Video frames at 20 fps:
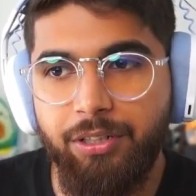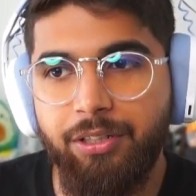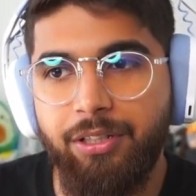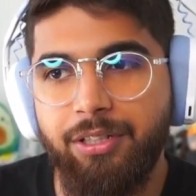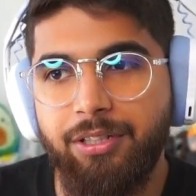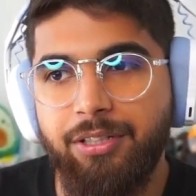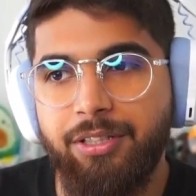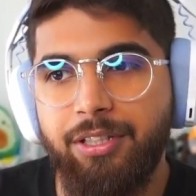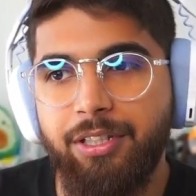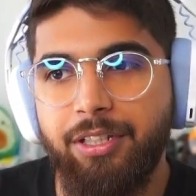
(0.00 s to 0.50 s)

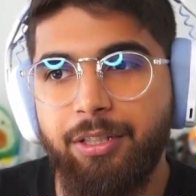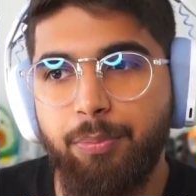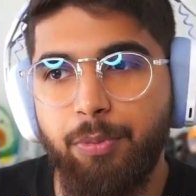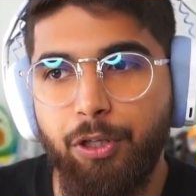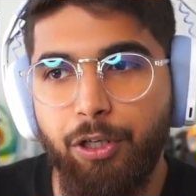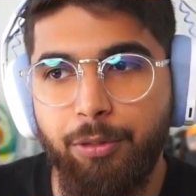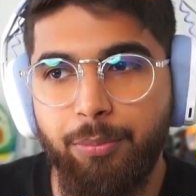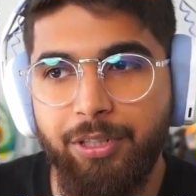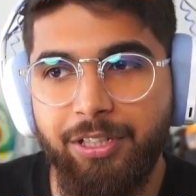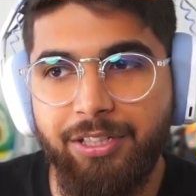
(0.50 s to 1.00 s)
Does the
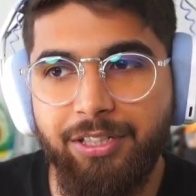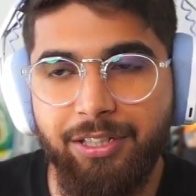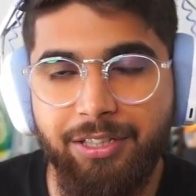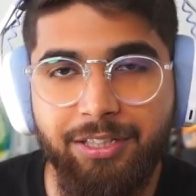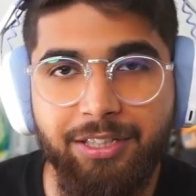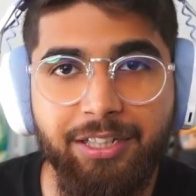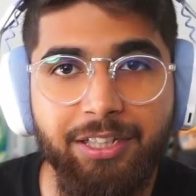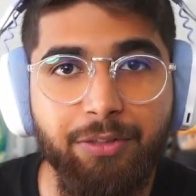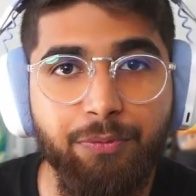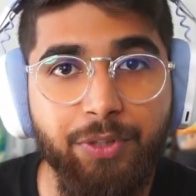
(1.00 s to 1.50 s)
deployment
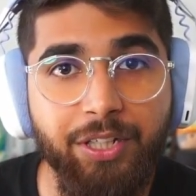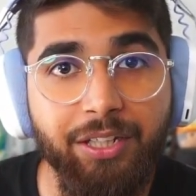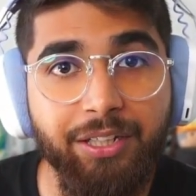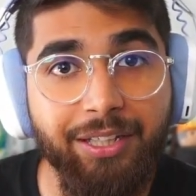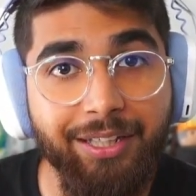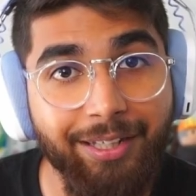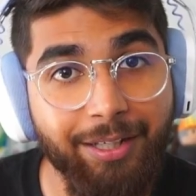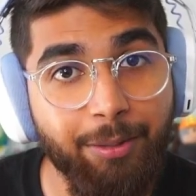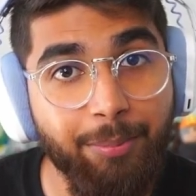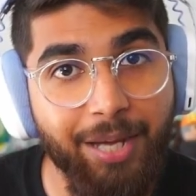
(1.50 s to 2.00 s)
succeed via
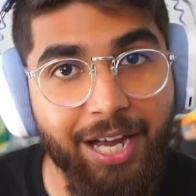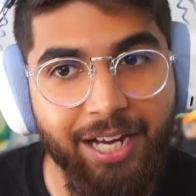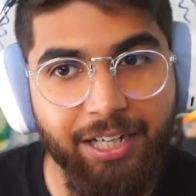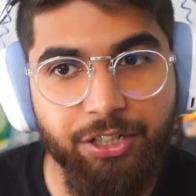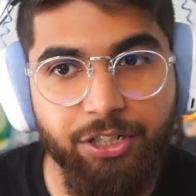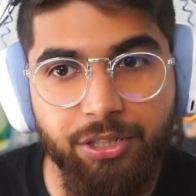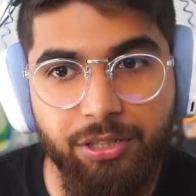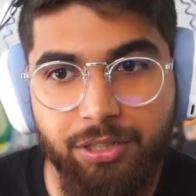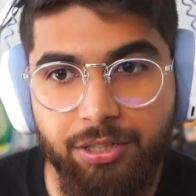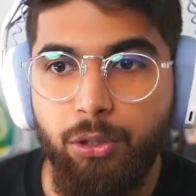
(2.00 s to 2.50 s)
GitHub
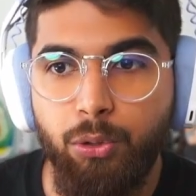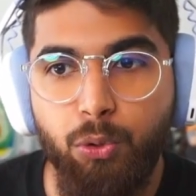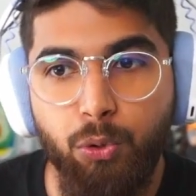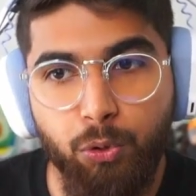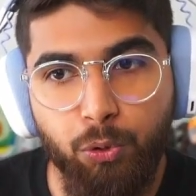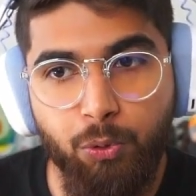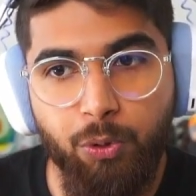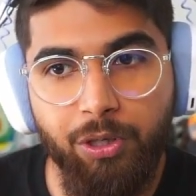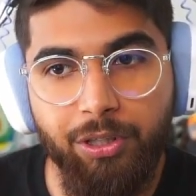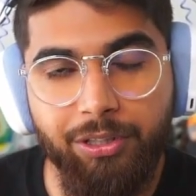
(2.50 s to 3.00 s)
Actions?
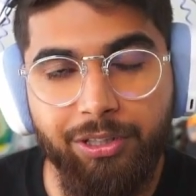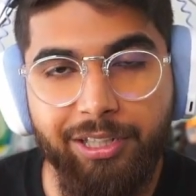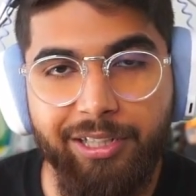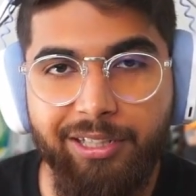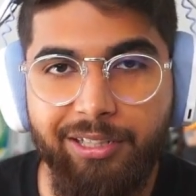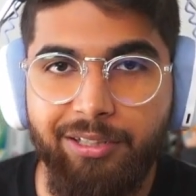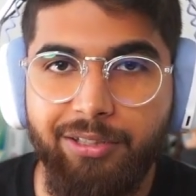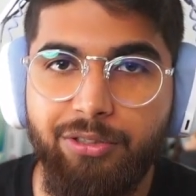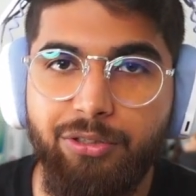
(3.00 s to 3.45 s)
Code quality.